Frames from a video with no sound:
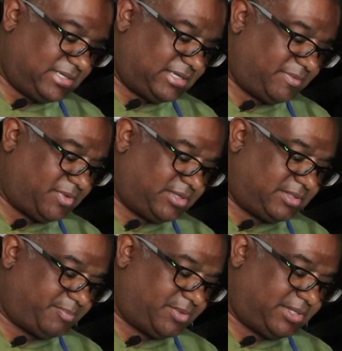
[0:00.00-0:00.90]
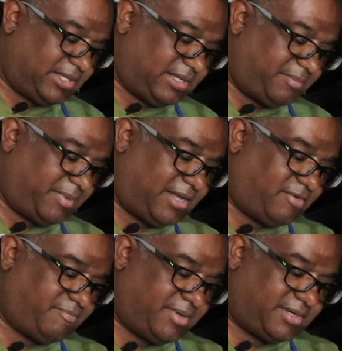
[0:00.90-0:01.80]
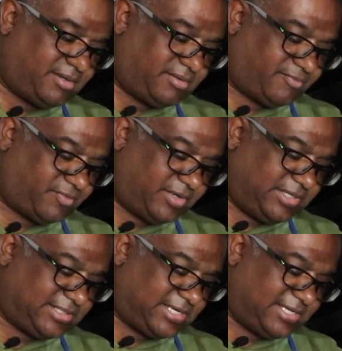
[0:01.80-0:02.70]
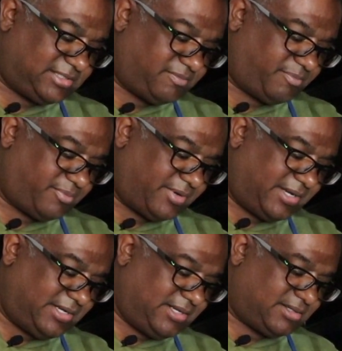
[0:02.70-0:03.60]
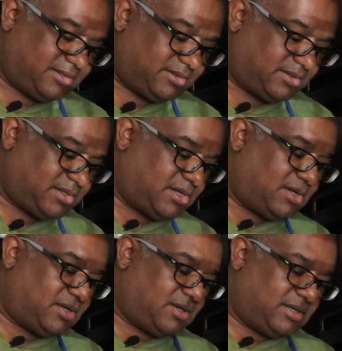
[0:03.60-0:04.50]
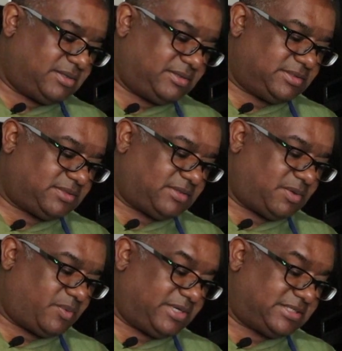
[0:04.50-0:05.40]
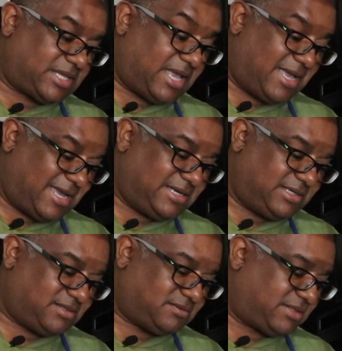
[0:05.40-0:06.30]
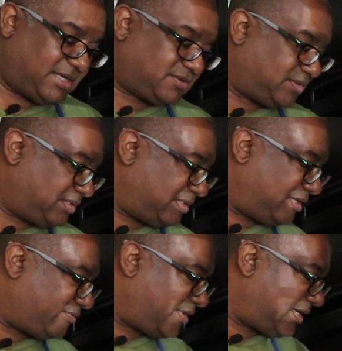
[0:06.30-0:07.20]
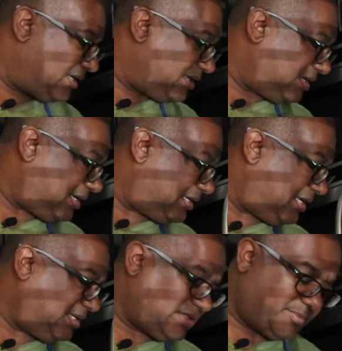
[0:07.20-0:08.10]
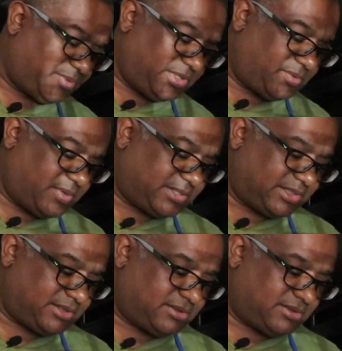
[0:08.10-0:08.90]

I'm going to put a pat of butter for each slice of bread so that when it's hot, it'll actually get ready. And it heats up pretty quickly.